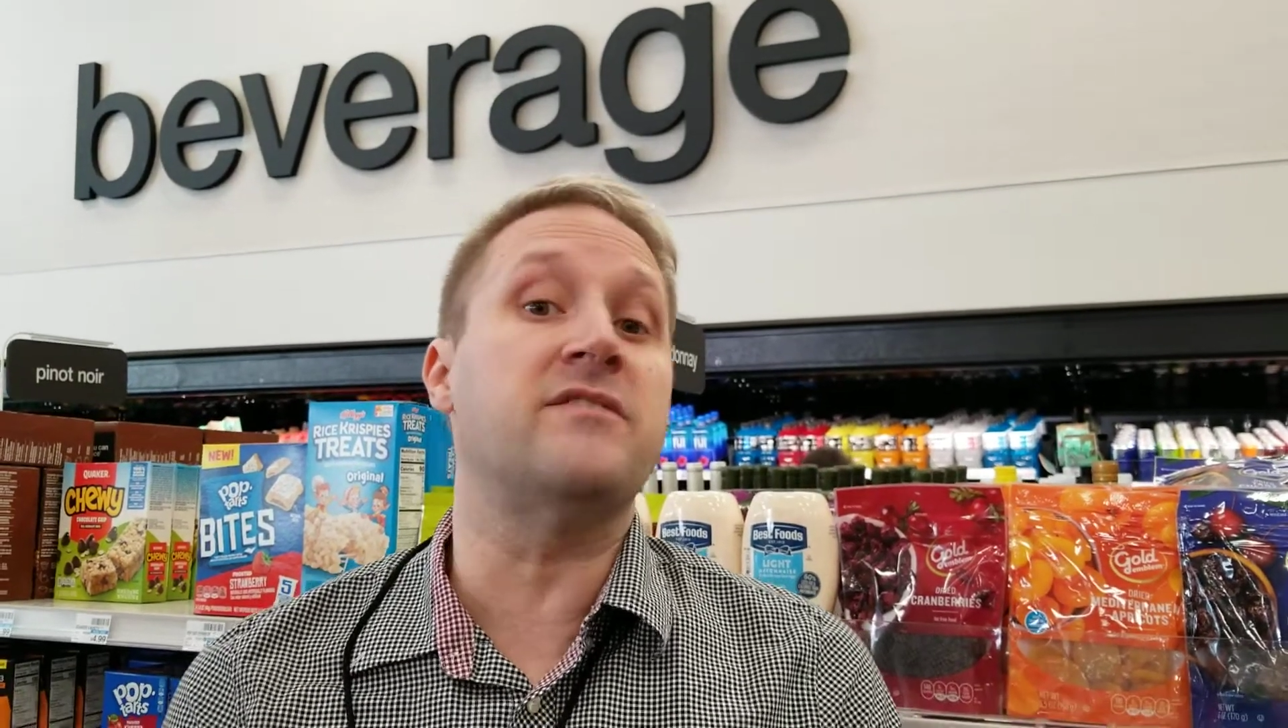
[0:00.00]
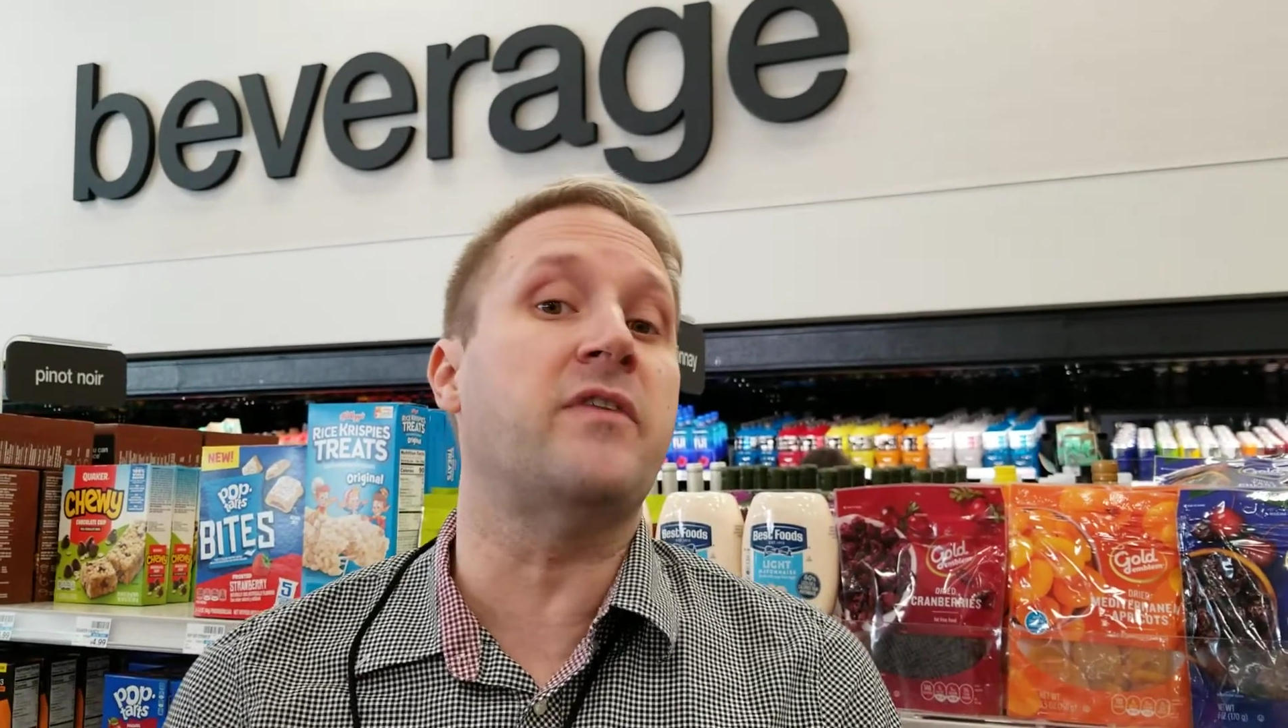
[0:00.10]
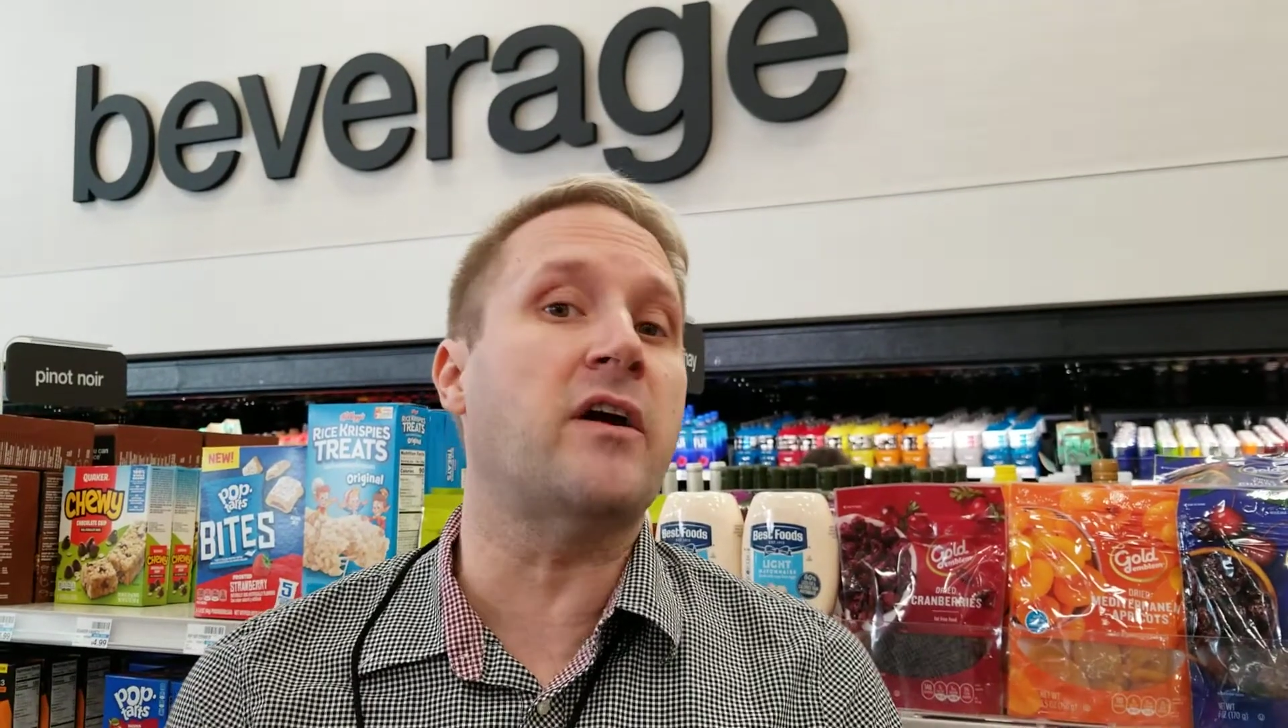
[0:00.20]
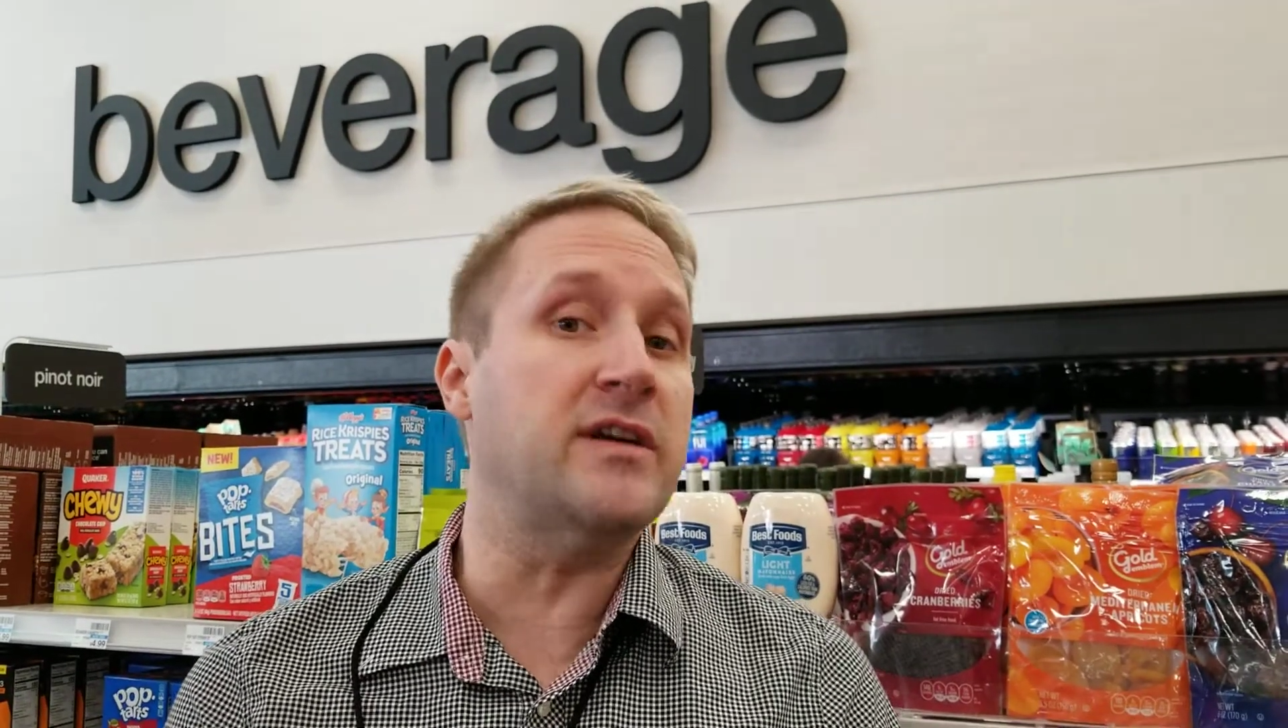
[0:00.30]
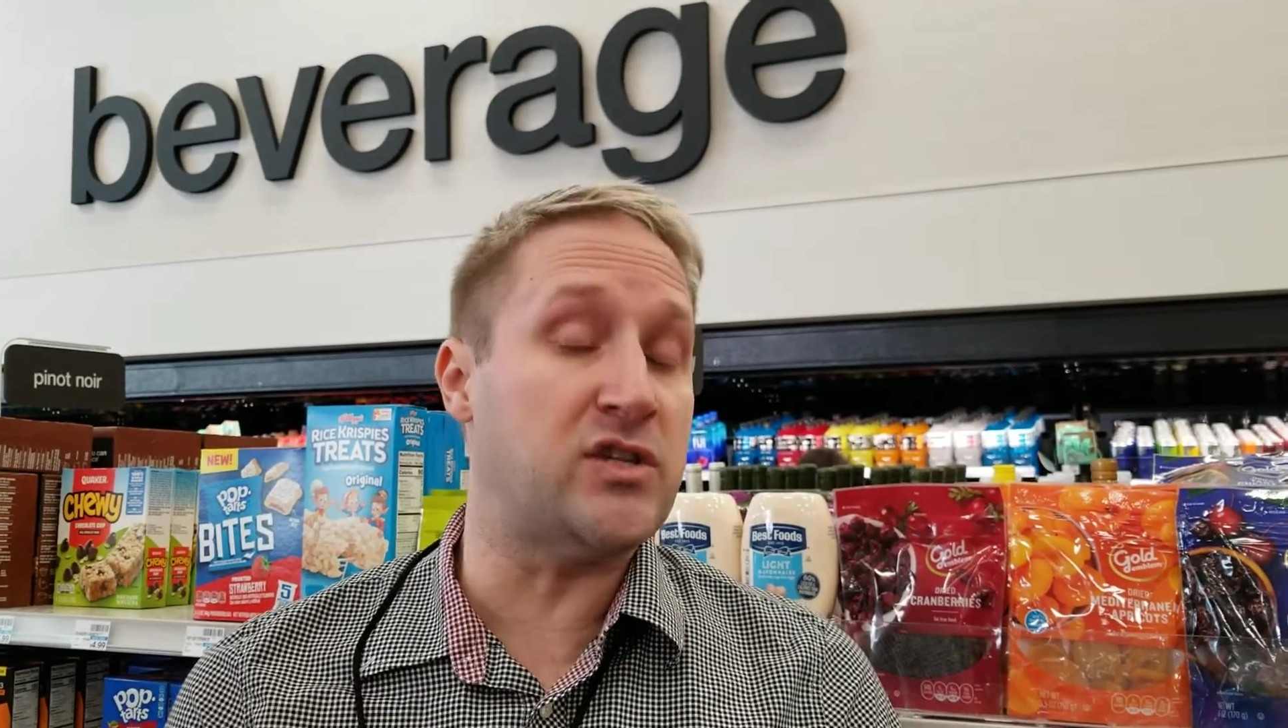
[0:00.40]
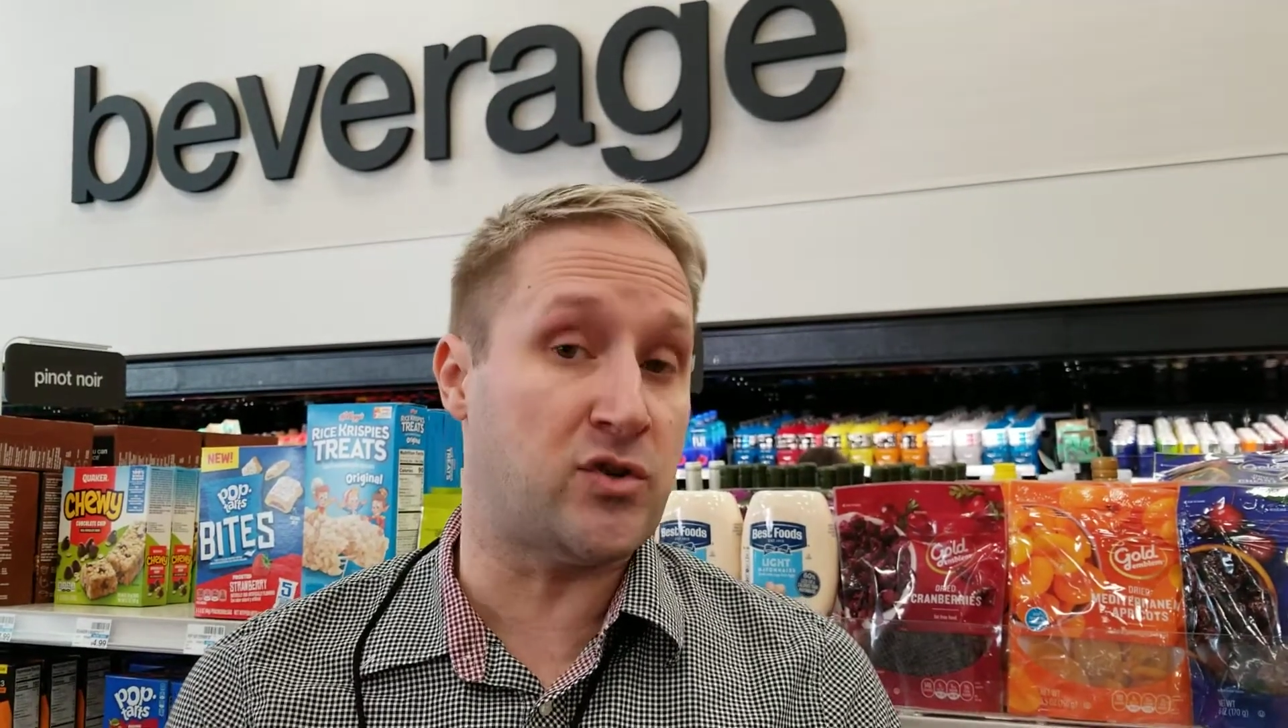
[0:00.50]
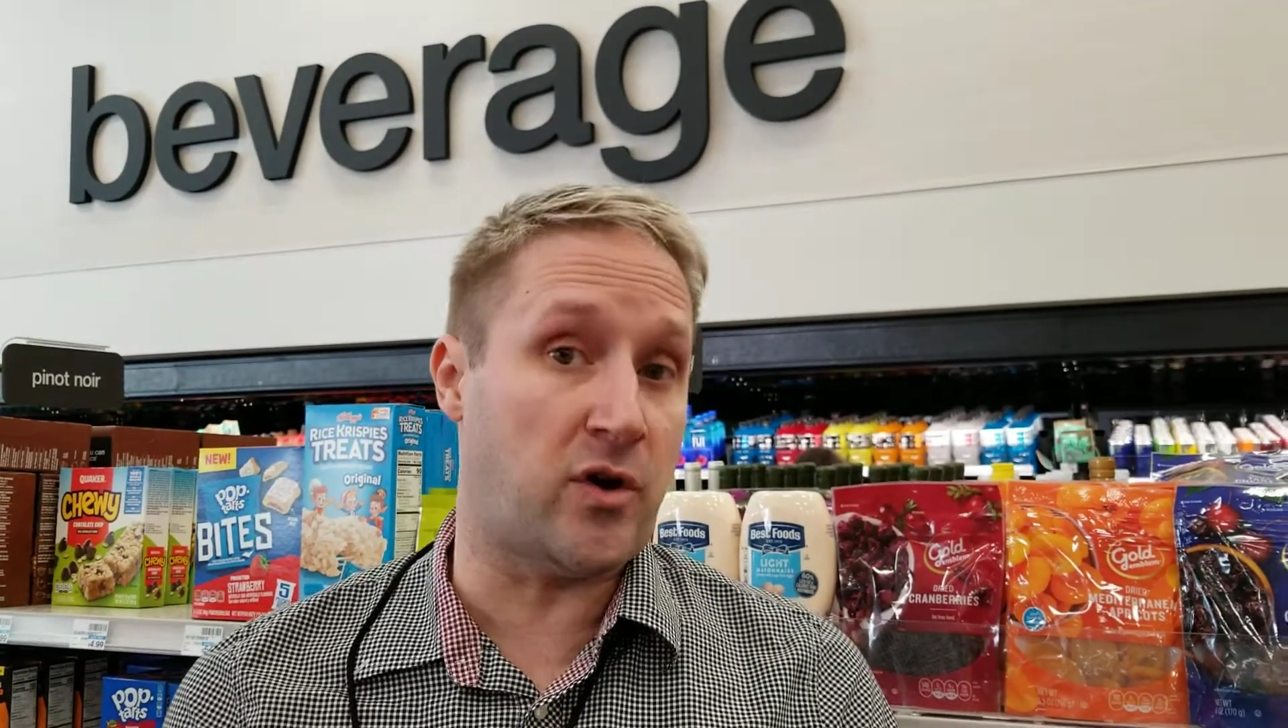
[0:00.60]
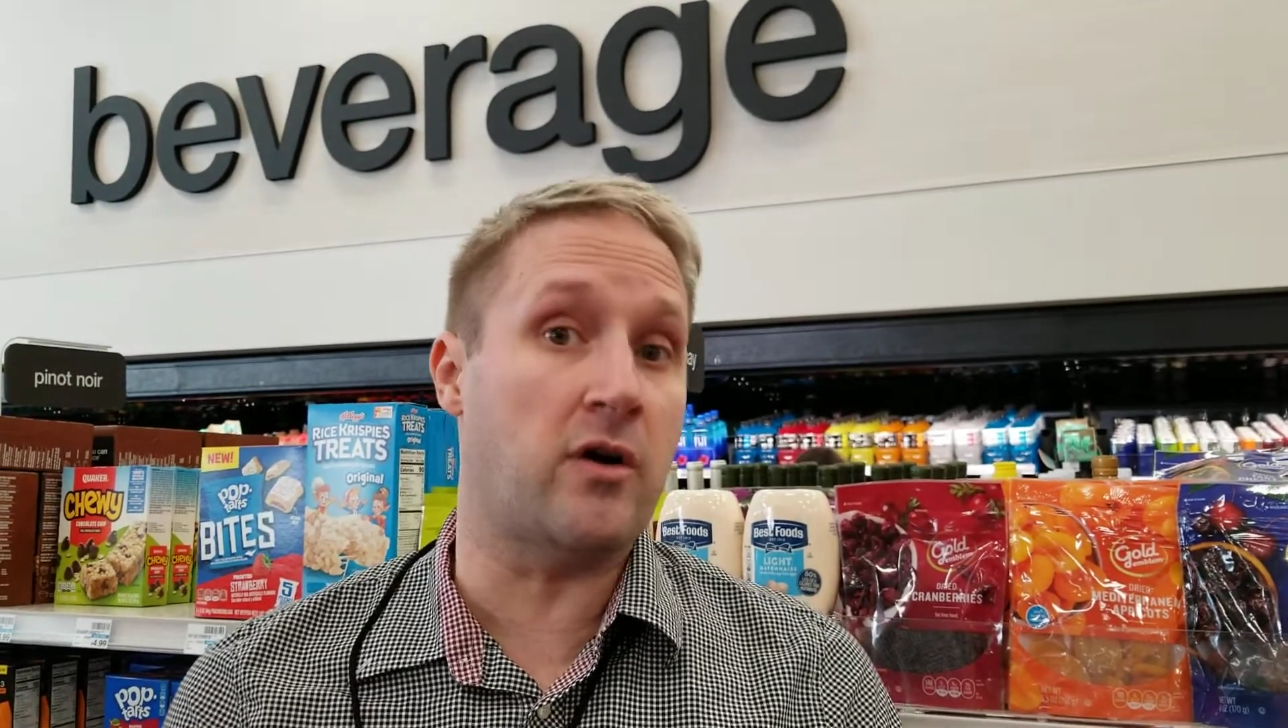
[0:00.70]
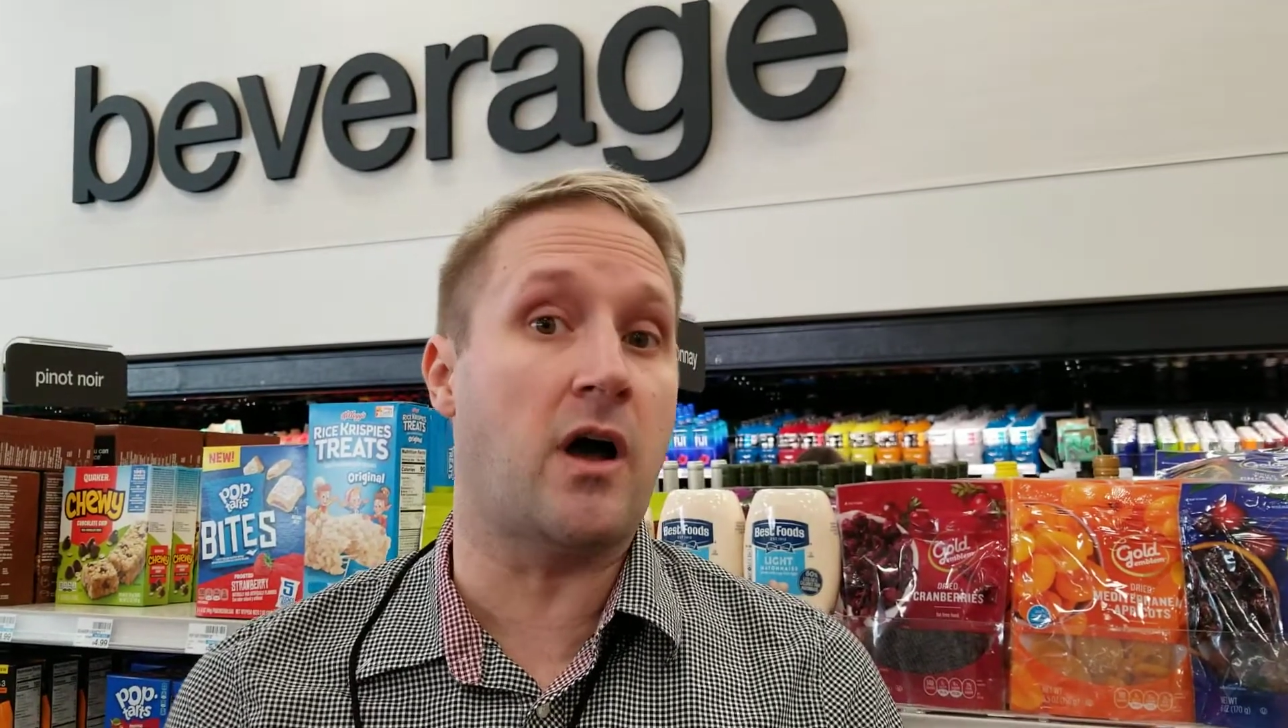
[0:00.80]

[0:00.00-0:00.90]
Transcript: very strong